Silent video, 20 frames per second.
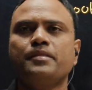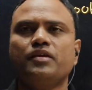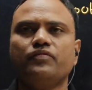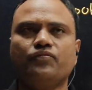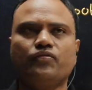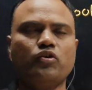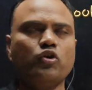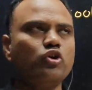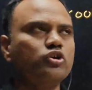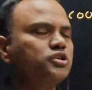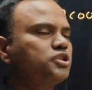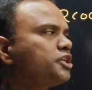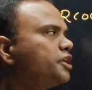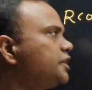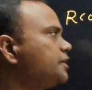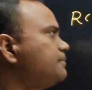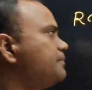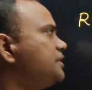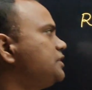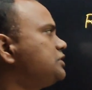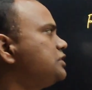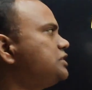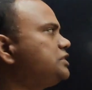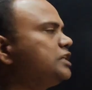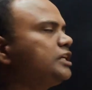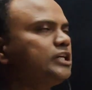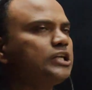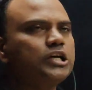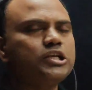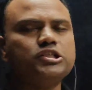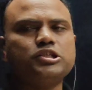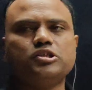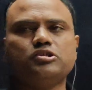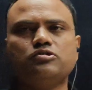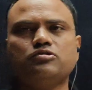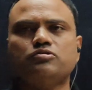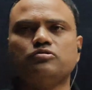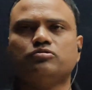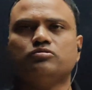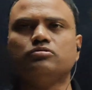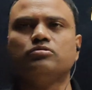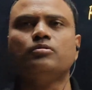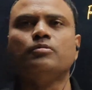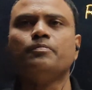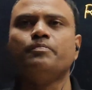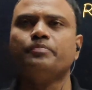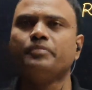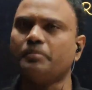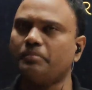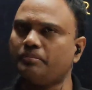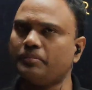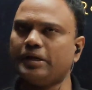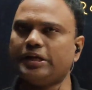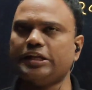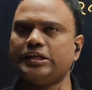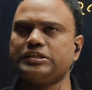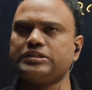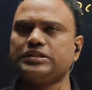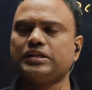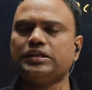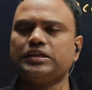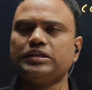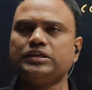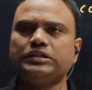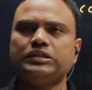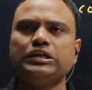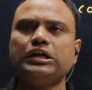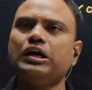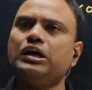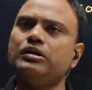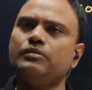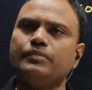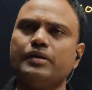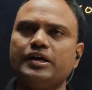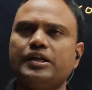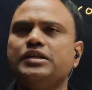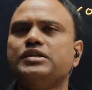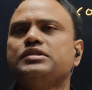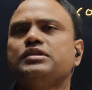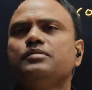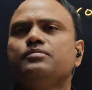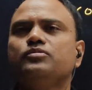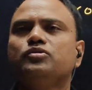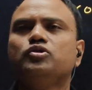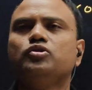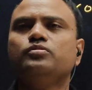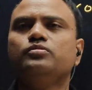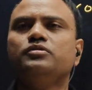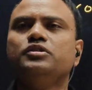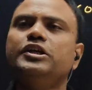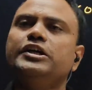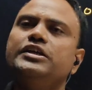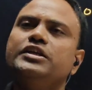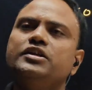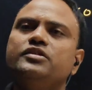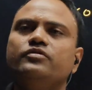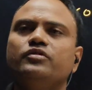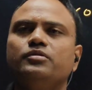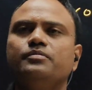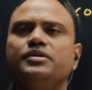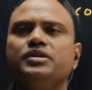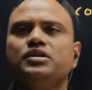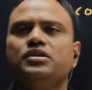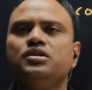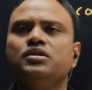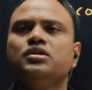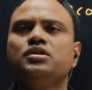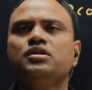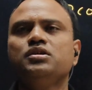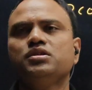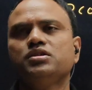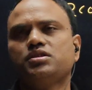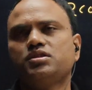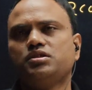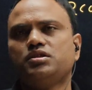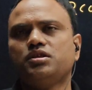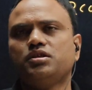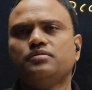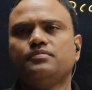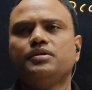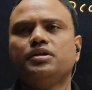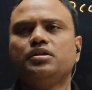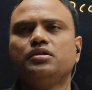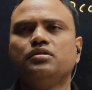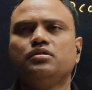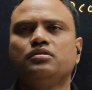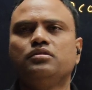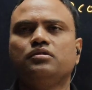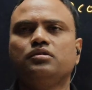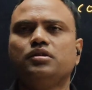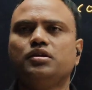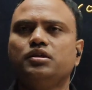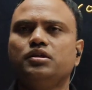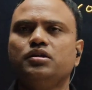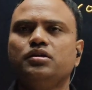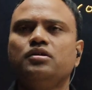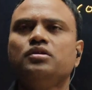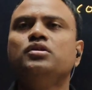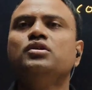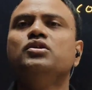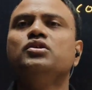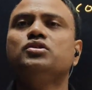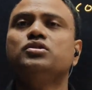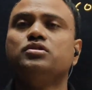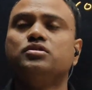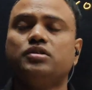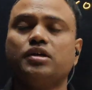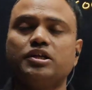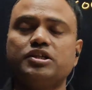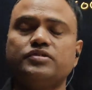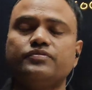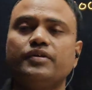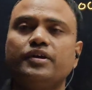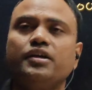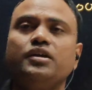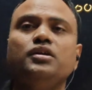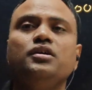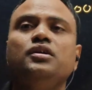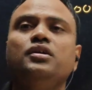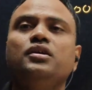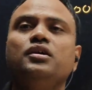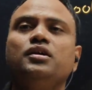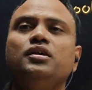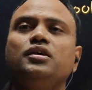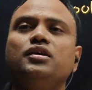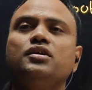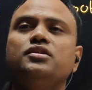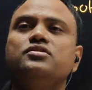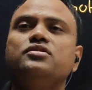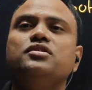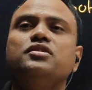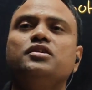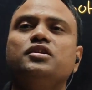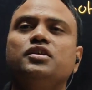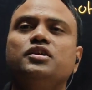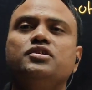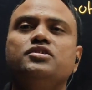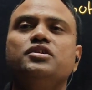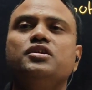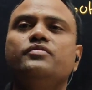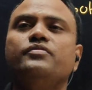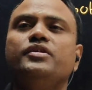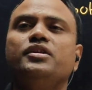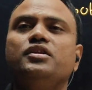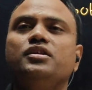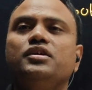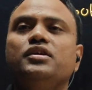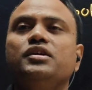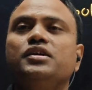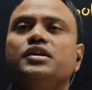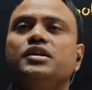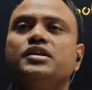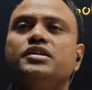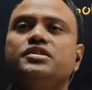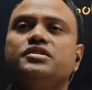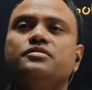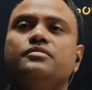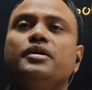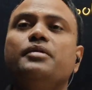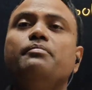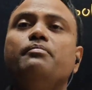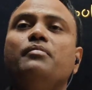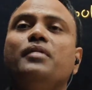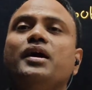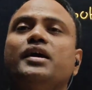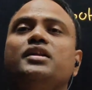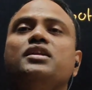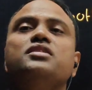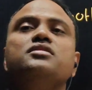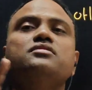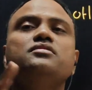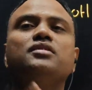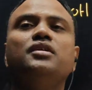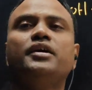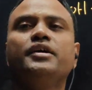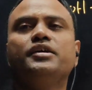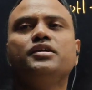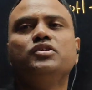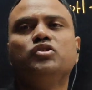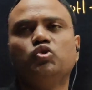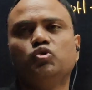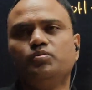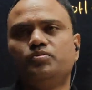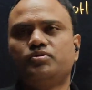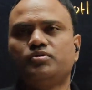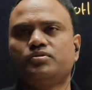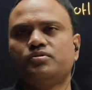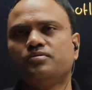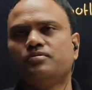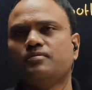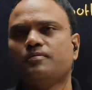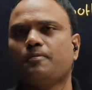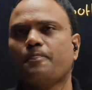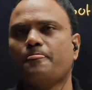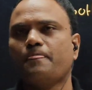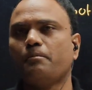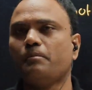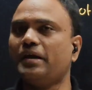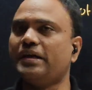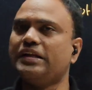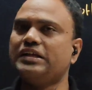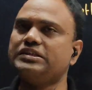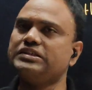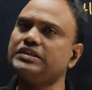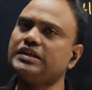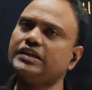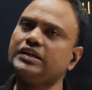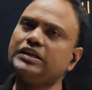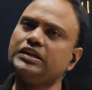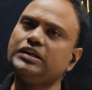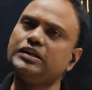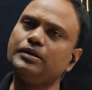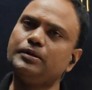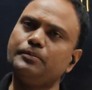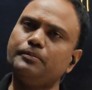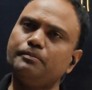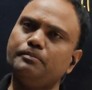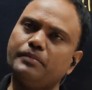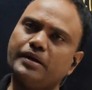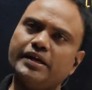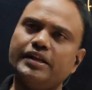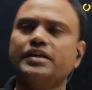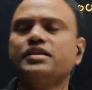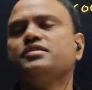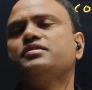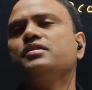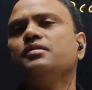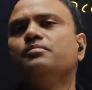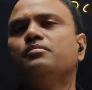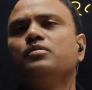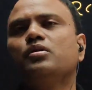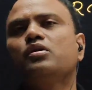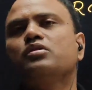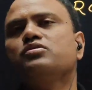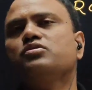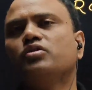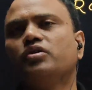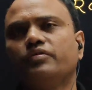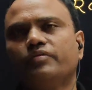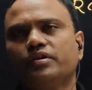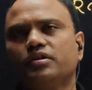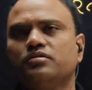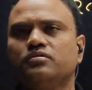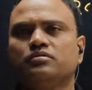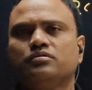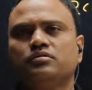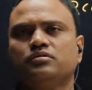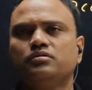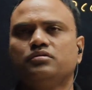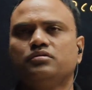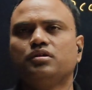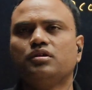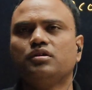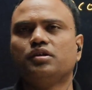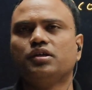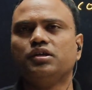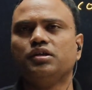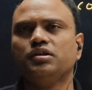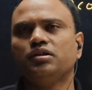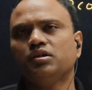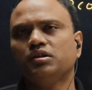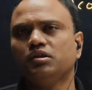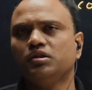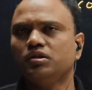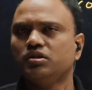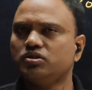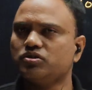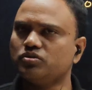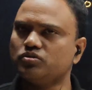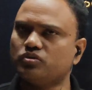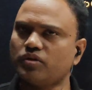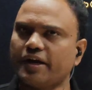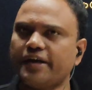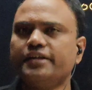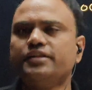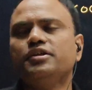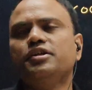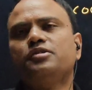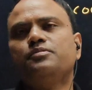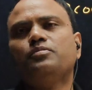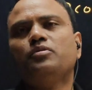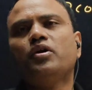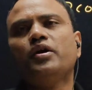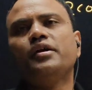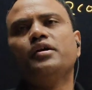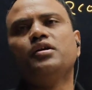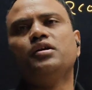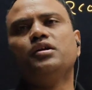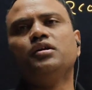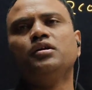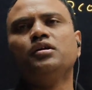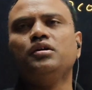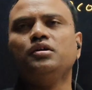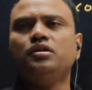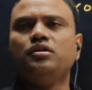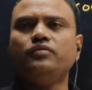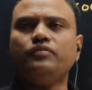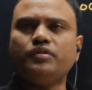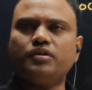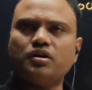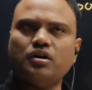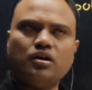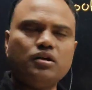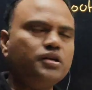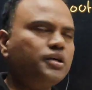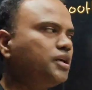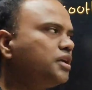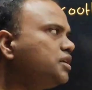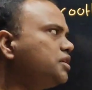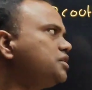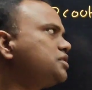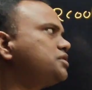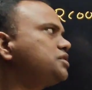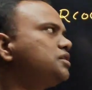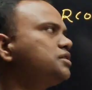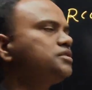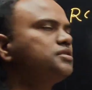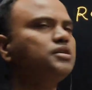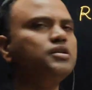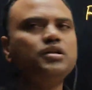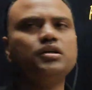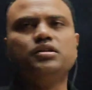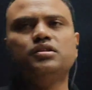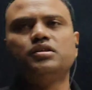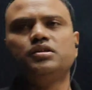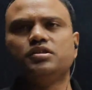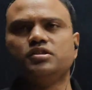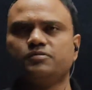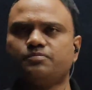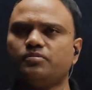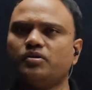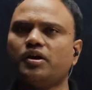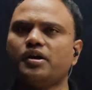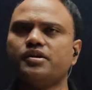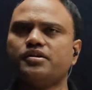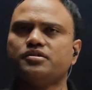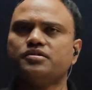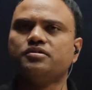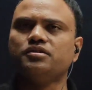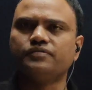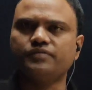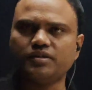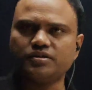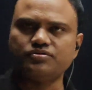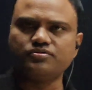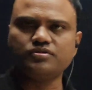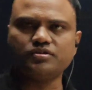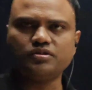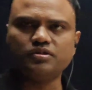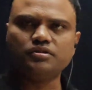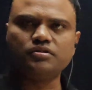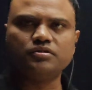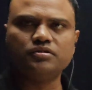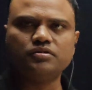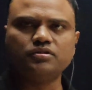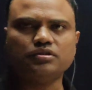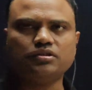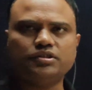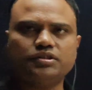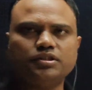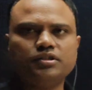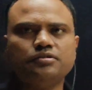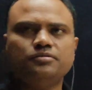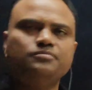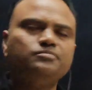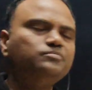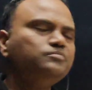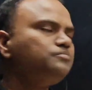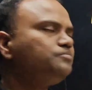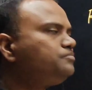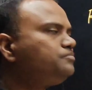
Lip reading: If conjugate base is attaches to minus I or minus M group, then it will be stable. Clear? That's why acidic nature will increase by minus I groups. Minus I, minus M also even. Okay? So write that point. We already discussed these points in the first year. Clear?